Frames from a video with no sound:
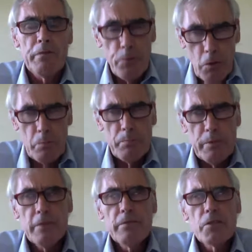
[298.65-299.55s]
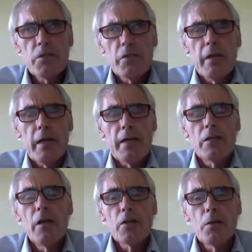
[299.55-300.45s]
Previous to that,
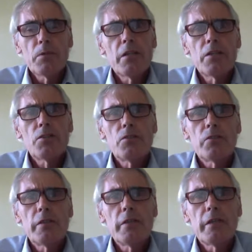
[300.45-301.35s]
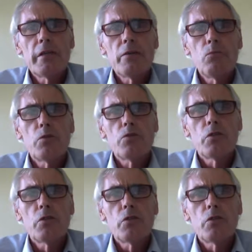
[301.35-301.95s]
computational thinking was